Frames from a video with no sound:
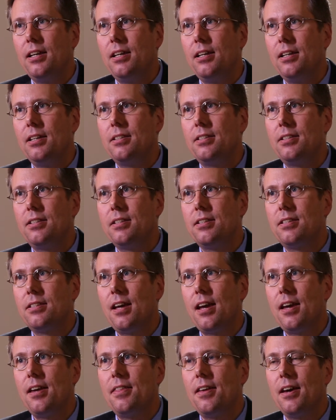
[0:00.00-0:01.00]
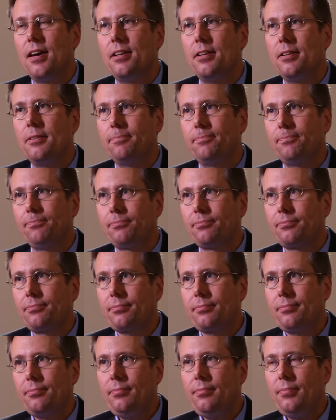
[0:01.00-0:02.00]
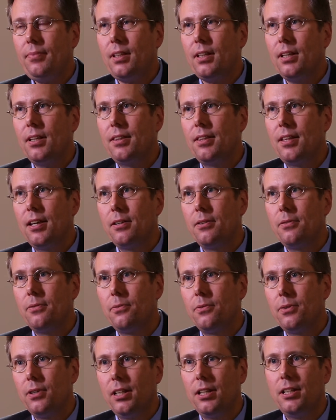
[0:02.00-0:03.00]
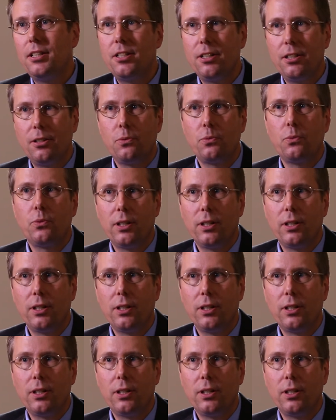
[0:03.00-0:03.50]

is to say that religion